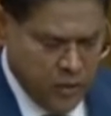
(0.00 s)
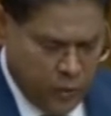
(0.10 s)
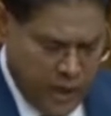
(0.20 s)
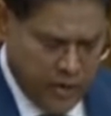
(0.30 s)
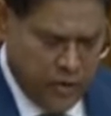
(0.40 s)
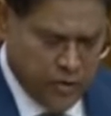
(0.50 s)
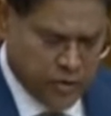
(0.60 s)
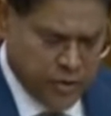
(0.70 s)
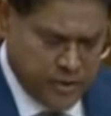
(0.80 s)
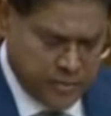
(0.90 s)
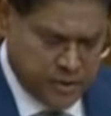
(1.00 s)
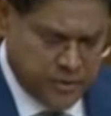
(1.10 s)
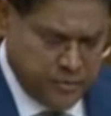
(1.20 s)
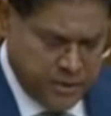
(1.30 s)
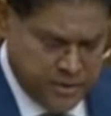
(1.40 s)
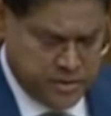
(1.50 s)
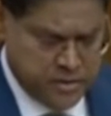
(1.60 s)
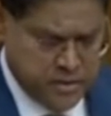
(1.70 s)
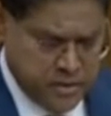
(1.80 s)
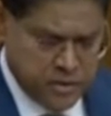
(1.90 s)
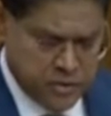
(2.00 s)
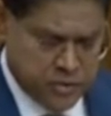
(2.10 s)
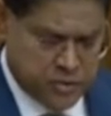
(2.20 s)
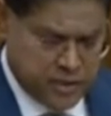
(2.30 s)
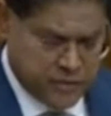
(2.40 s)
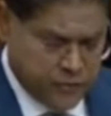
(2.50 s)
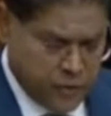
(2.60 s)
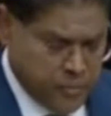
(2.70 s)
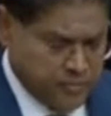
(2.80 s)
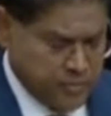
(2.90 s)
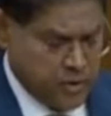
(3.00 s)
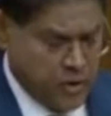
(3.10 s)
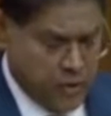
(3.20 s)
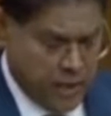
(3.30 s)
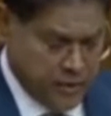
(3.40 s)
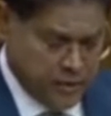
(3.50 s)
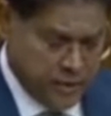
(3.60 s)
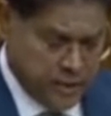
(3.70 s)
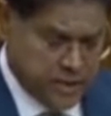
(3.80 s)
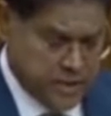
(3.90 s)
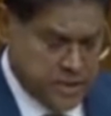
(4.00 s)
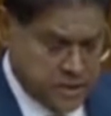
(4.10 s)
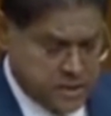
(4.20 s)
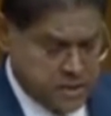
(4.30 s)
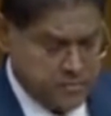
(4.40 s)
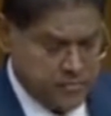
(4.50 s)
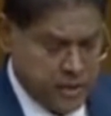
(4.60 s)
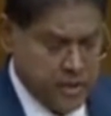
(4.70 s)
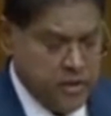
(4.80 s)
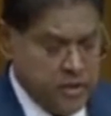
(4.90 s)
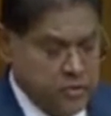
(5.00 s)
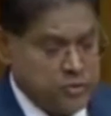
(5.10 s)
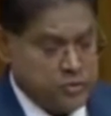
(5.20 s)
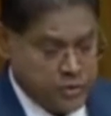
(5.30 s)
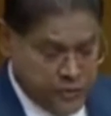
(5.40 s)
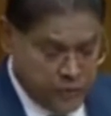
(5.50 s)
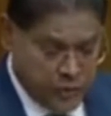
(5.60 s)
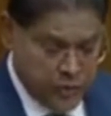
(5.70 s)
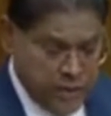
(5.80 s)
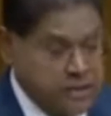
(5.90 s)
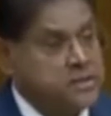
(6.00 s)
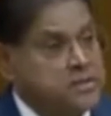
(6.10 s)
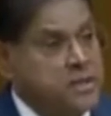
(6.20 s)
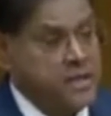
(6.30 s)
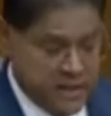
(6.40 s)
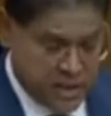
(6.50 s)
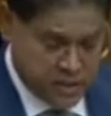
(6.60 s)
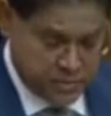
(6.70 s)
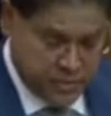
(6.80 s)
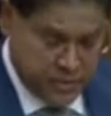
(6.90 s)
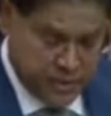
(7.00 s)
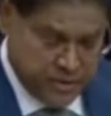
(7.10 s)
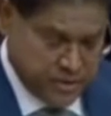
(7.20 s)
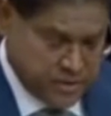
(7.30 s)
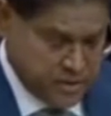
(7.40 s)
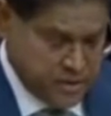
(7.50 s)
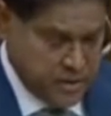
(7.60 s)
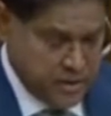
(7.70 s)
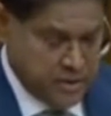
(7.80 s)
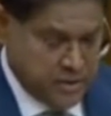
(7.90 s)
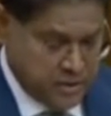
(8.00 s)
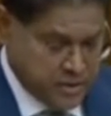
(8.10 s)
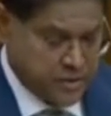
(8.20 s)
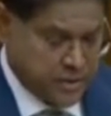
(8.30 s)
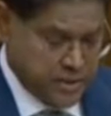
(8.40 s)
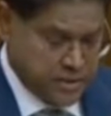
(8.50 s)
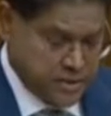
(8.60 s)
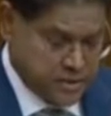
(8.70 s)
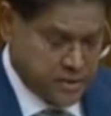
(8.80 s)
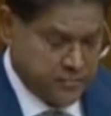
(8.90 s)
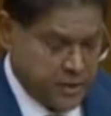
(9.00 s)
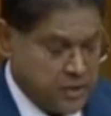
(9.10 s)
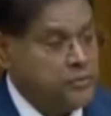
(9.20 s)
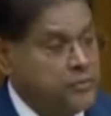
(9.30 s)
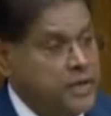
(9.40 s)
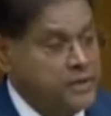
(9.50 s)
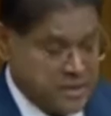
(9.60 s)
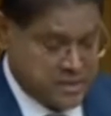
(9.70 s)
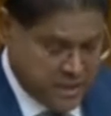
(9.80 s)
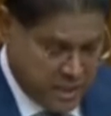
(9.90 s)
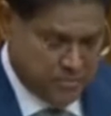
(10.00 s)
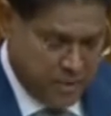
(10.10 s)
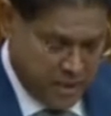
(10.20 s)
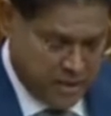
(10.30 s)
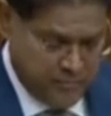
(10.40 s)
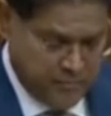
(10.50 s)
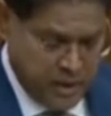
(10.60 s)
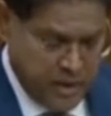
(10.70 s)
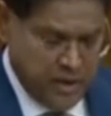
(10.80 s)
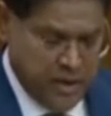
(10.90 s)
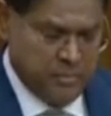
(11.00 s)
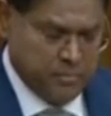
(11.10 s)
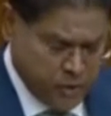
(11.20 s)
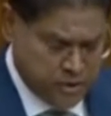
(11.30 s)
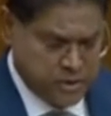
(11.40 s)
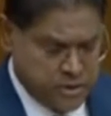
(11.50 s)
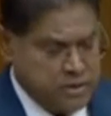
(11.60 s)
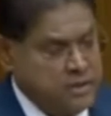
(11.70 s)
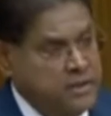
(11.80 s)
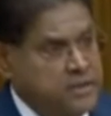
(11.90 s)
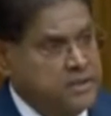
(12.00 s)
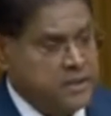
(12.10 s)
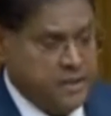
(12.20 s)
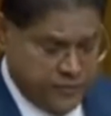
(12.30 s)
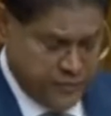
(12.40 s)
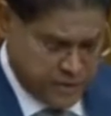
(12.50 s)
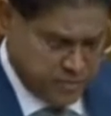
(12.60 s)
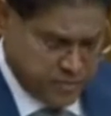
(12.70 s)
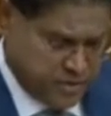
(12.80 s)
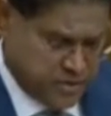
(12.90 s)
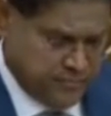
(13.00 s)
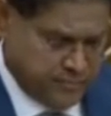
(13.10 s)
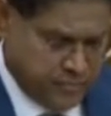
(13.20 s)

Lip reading: While our commitment remains to transform our education system to serve our needs and aspirations, this crisis creates a setback in much needed investment.